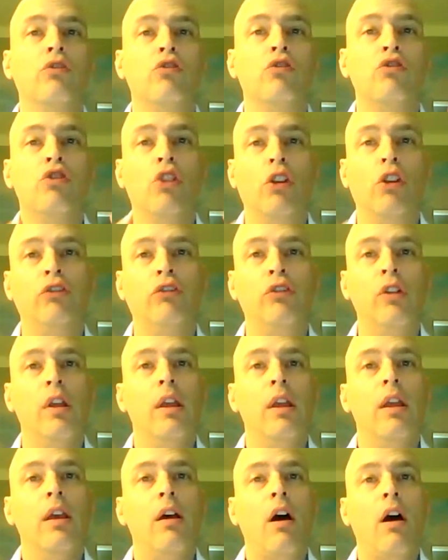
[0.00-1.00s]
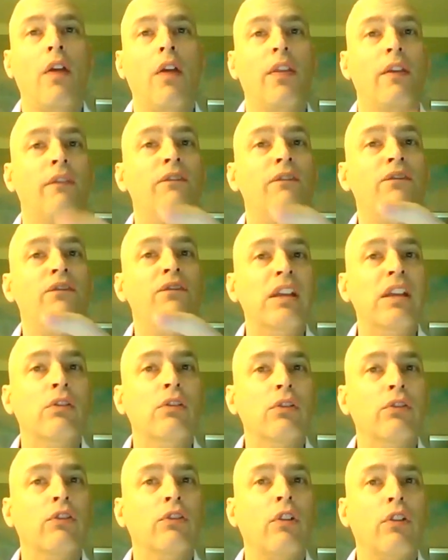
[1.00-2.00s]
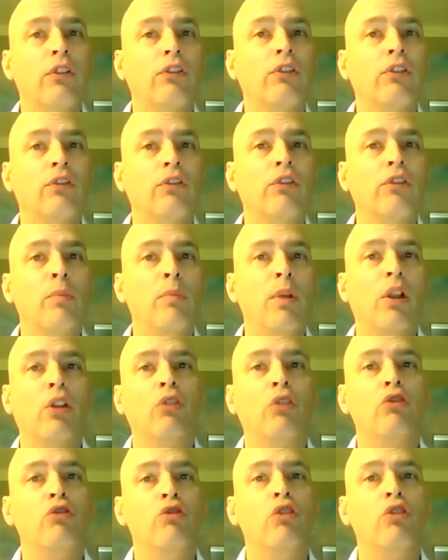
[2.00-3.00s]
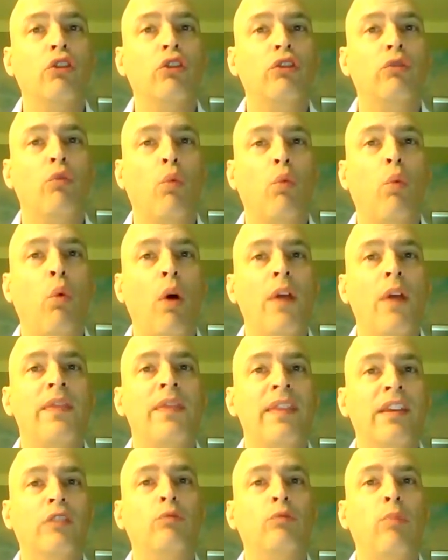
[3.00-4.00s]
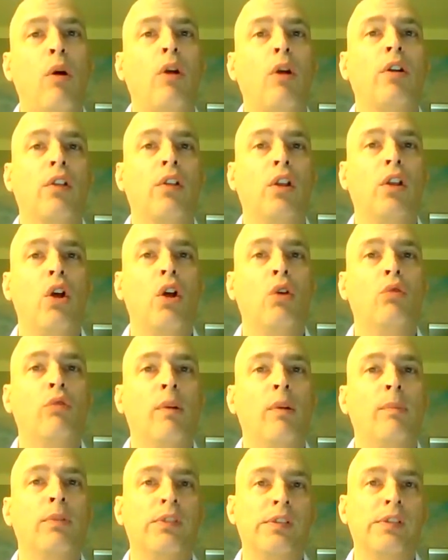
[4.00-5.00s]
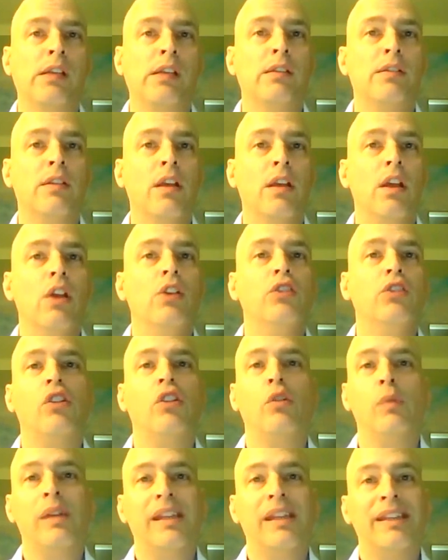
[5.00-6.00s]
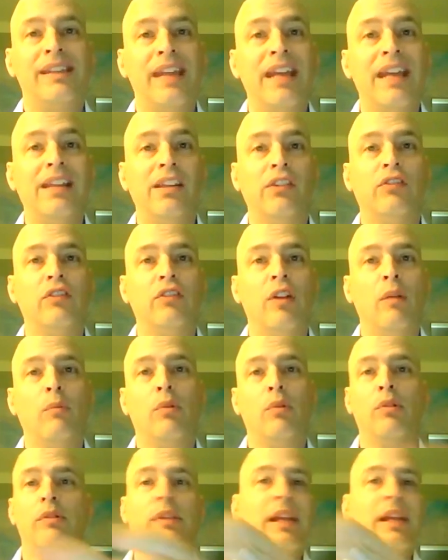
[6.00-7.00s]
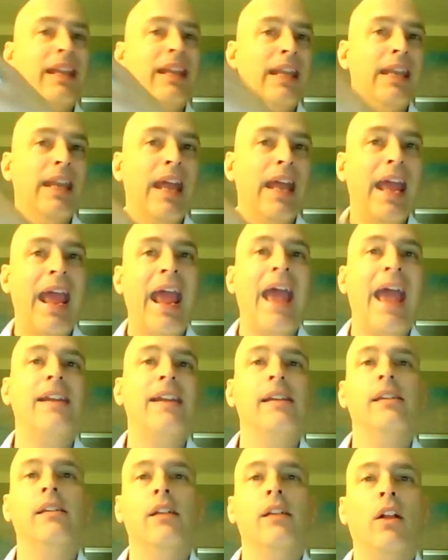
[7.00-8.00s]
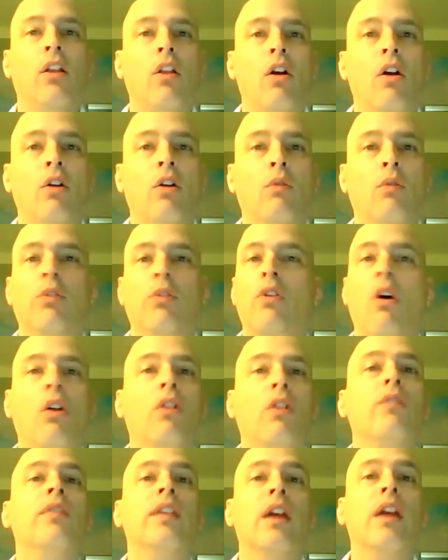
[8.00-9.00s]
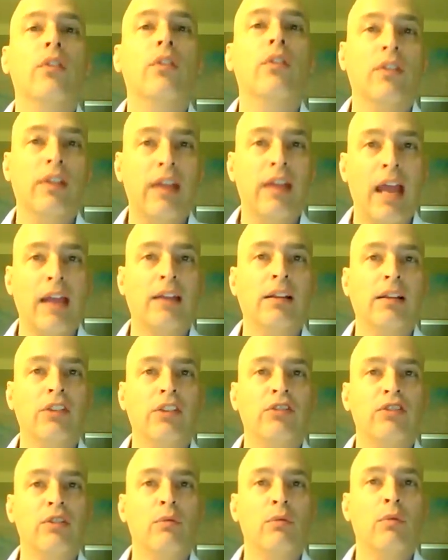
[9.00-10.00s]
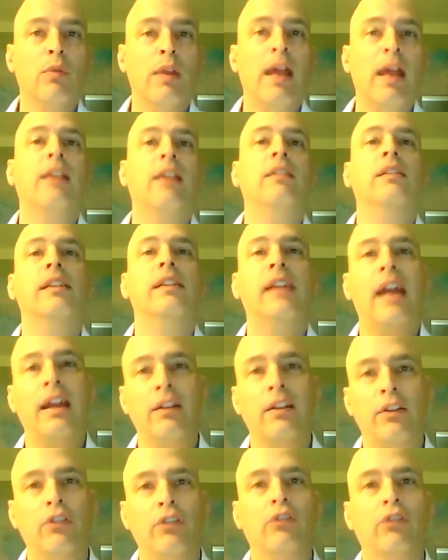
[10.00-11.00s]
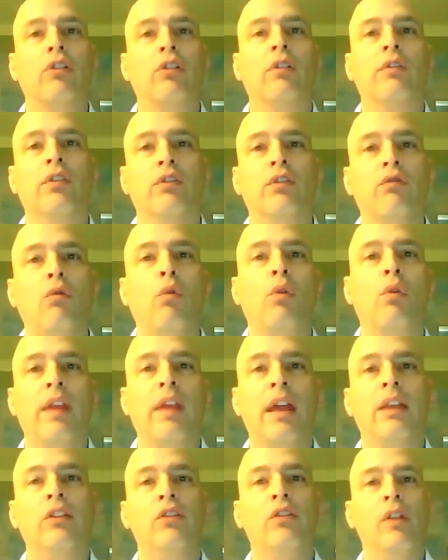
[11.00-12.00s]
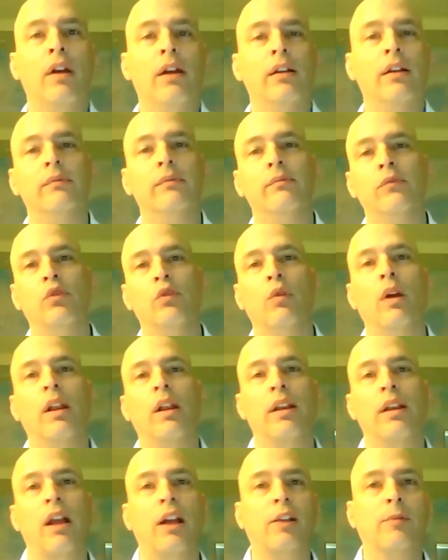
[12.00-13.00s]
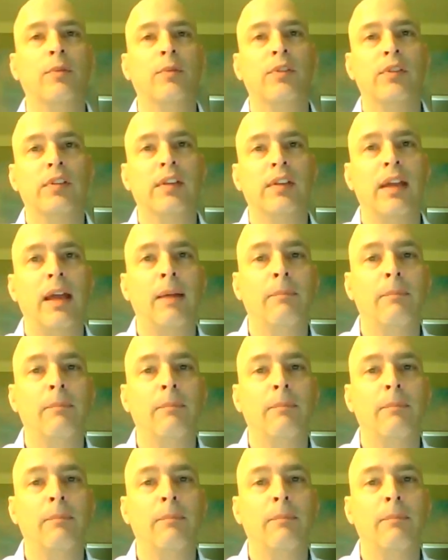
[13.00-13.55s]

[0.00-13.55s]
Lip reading: just on the feeders on the surface of the building, just what this part of the load represents, so that we can take this number and then add it along with all of the other calculations that we would have to calculate the service for that dwelling occupancy type.